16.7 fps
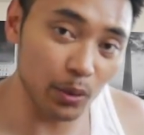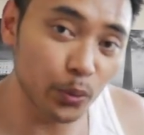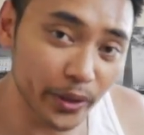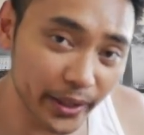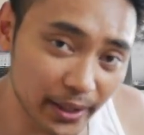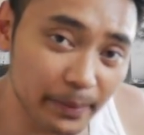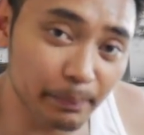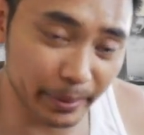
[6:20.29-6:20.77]

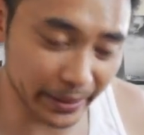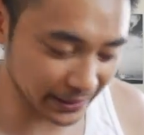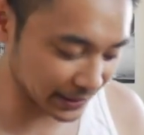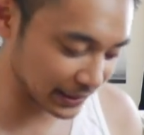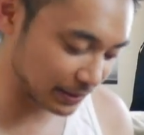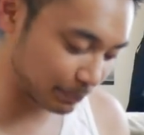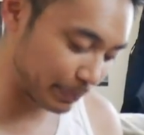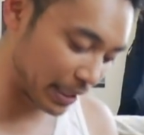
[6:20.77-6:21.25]
we in
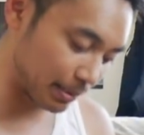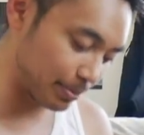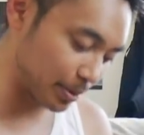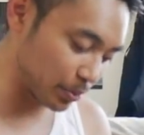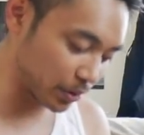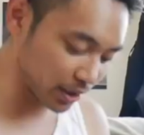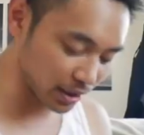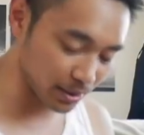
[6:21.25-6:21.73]
business,
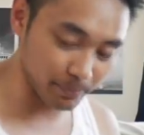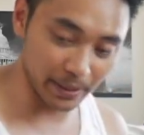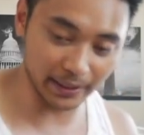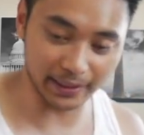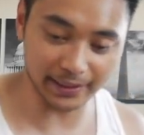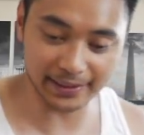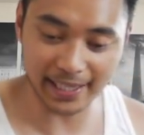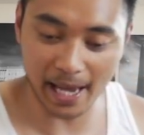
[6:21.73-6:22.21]
baby. We're gonna
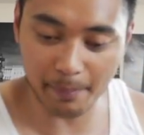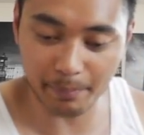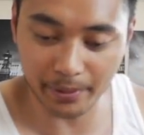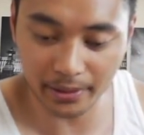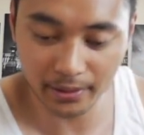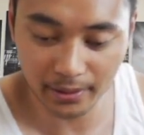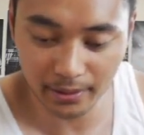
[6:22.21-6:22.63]
make this happen.